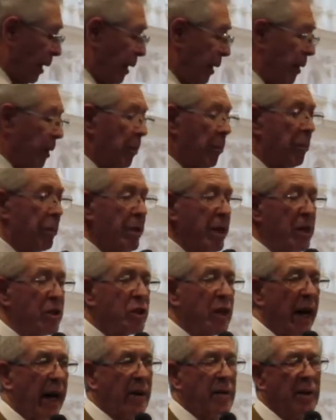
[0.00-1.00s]
the
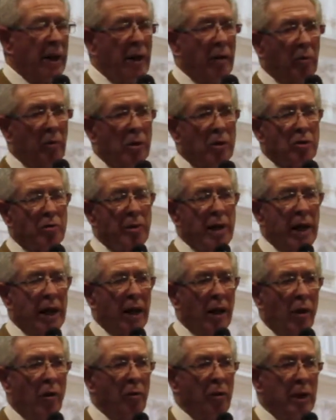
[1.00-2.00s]
pretext, it was
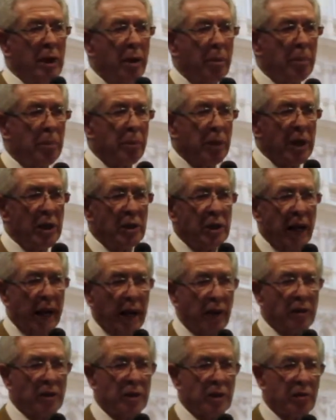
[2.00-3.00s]
really only a
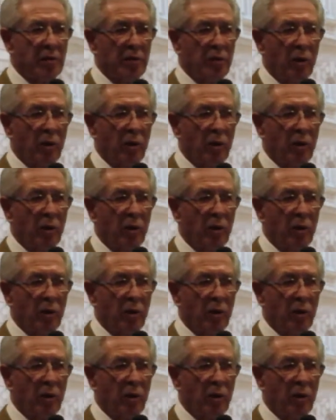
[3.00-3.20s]
pretext